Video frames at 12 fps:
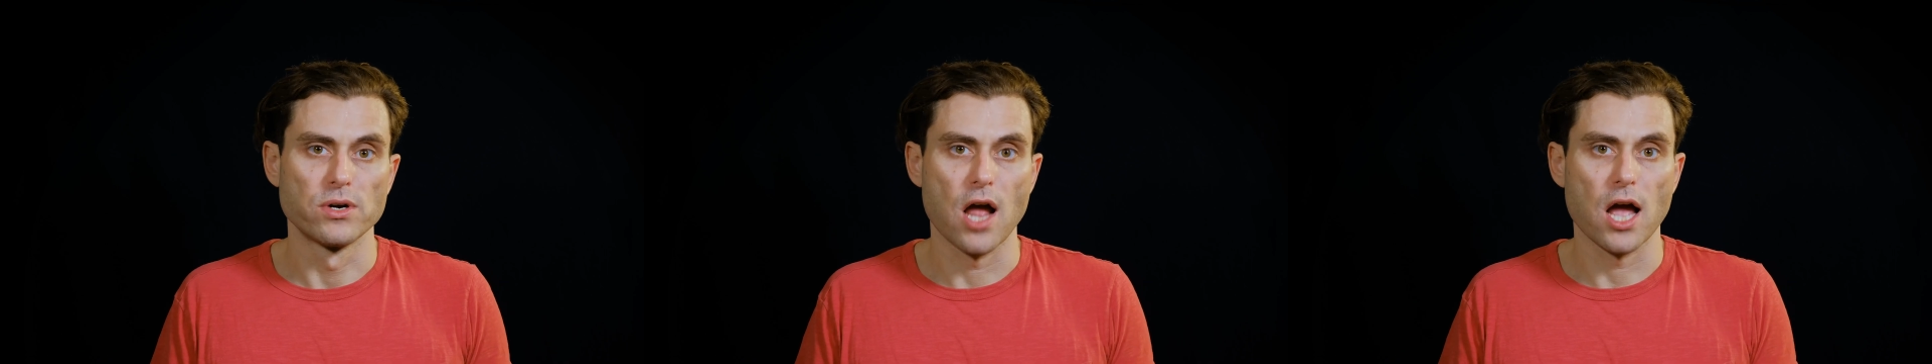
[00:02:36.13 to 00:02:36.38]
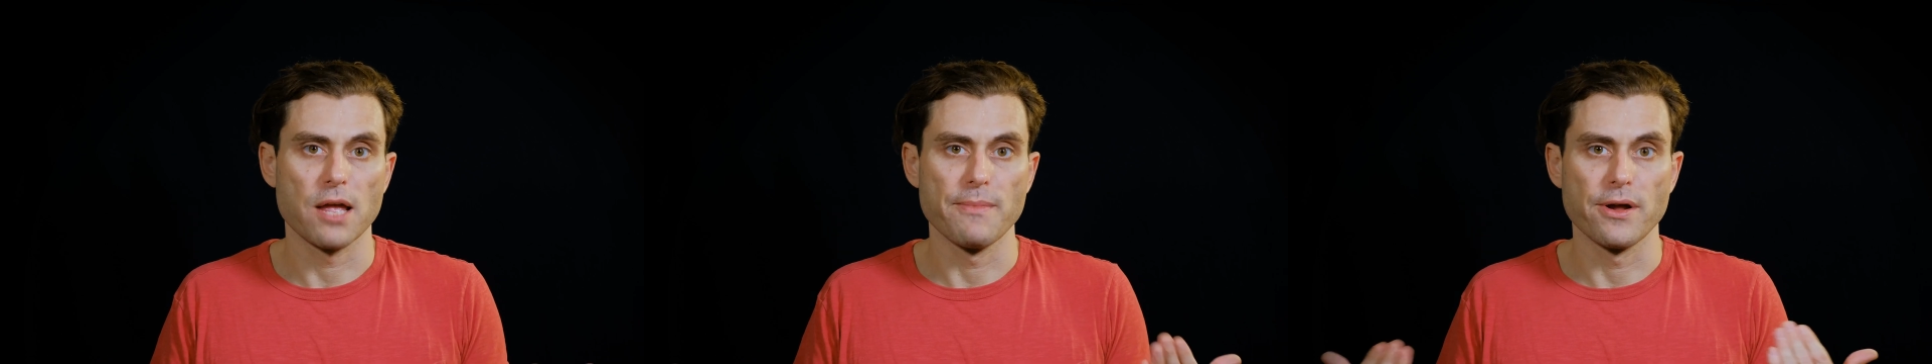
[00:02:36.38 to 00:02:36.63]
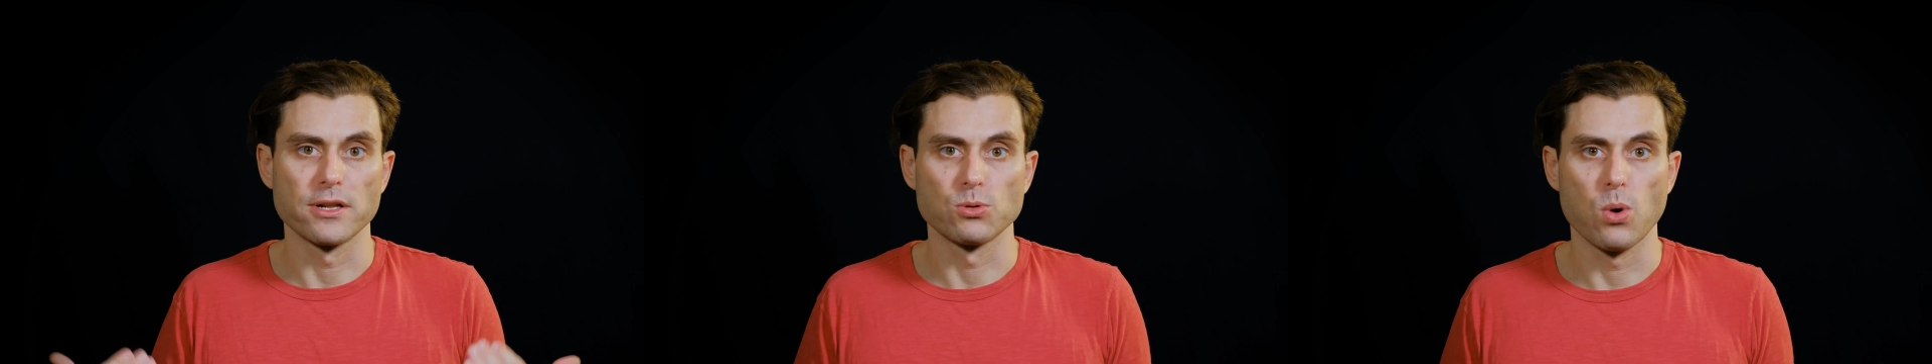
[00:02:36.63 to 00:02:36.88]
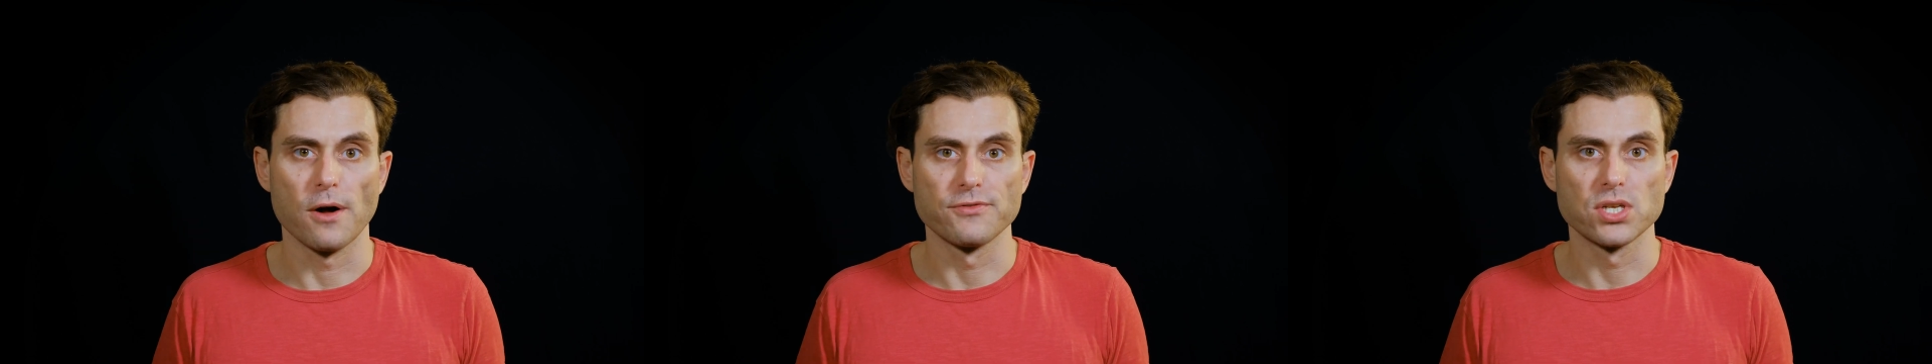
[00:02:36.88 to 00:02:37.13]
talking about a
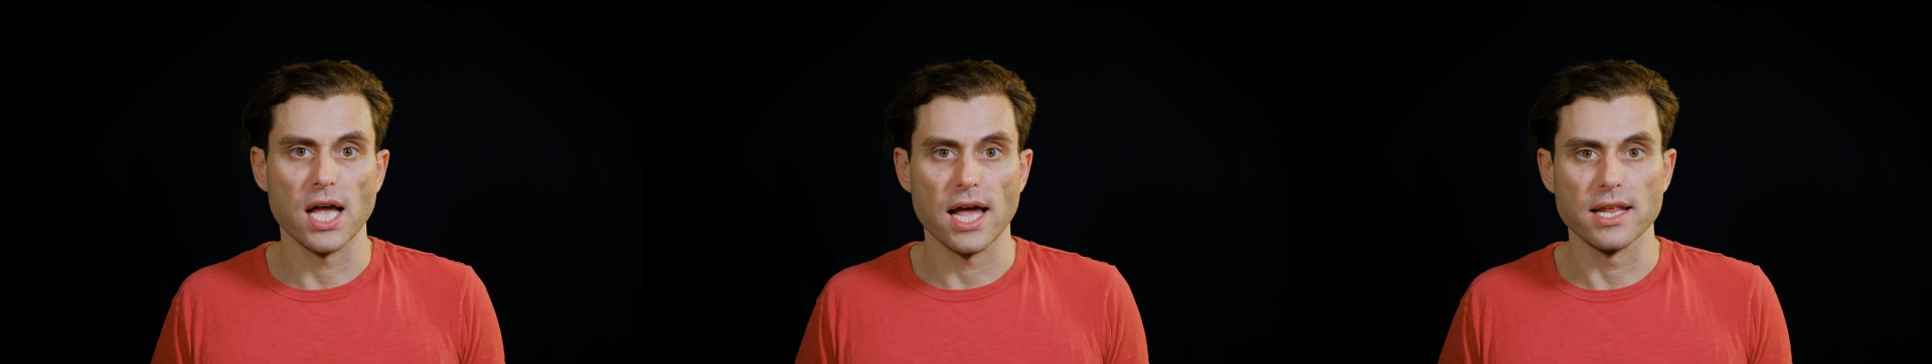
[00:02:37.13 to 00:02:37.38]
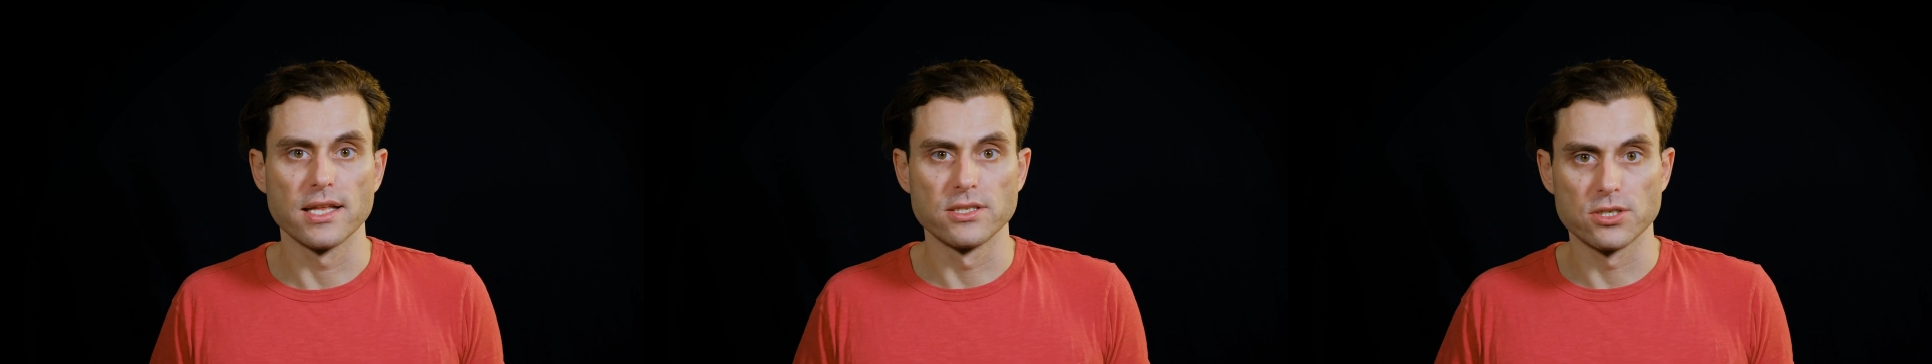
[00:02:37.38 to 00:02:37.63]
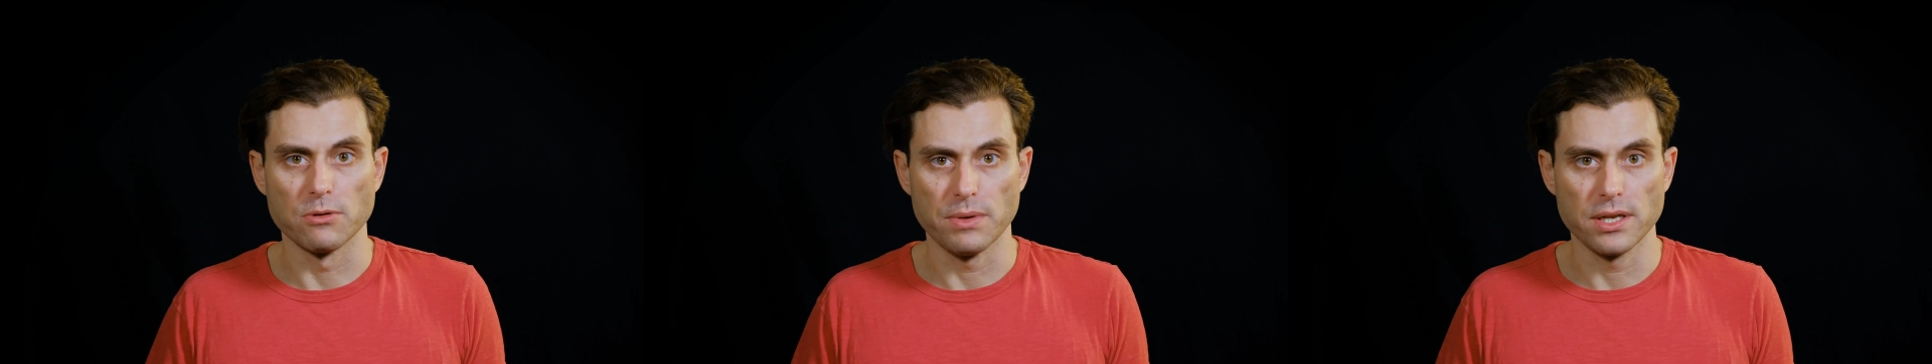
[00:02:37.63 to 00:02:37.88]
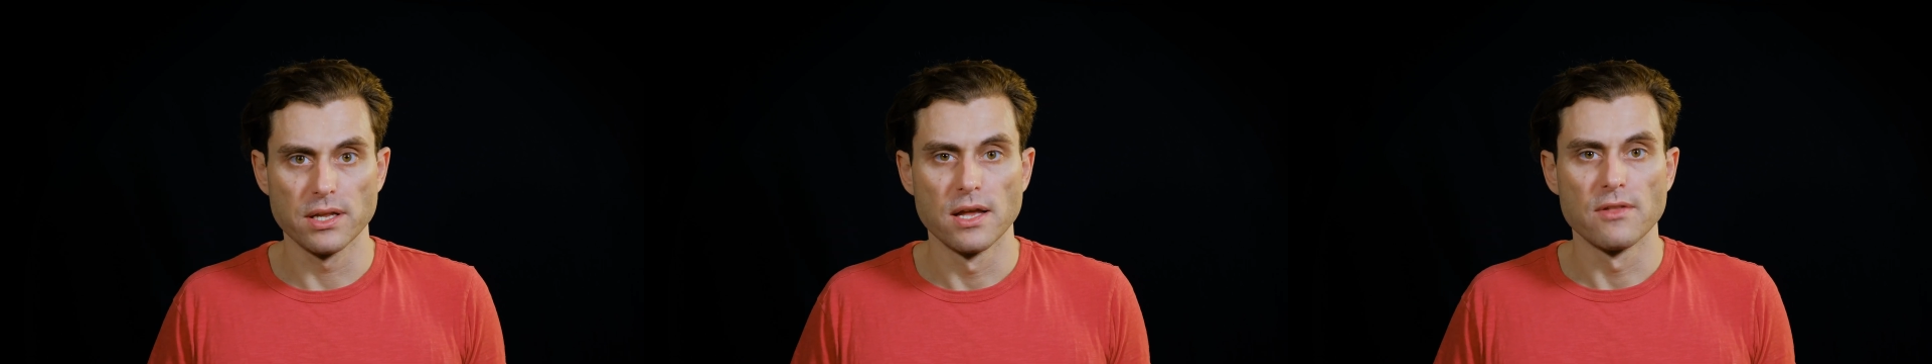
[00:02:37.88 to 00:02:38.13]
12 tet
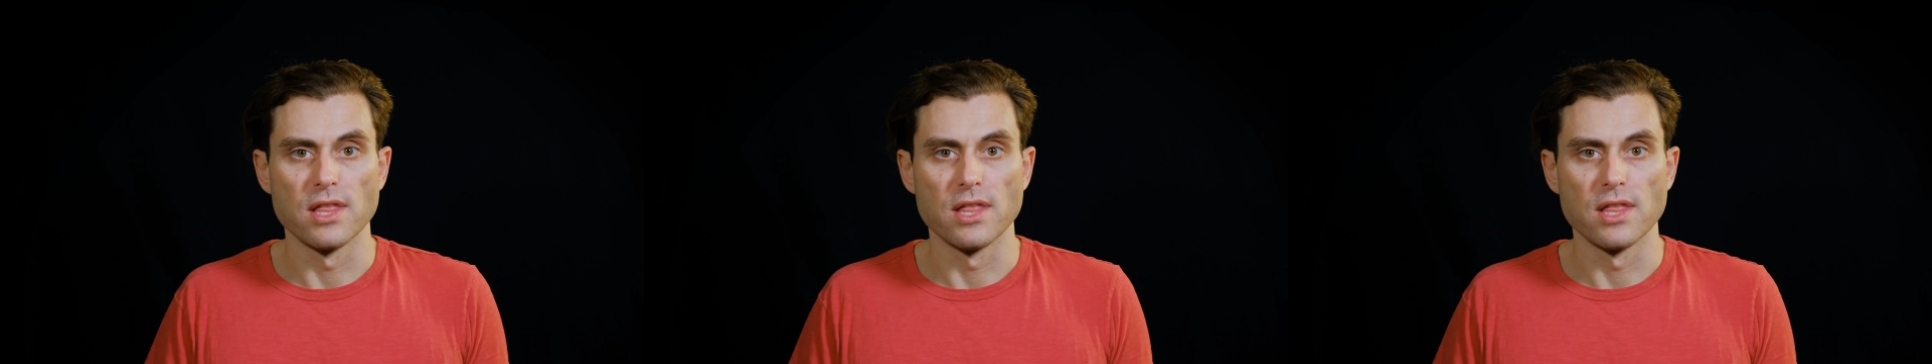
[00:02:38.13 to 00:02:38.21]
instrument.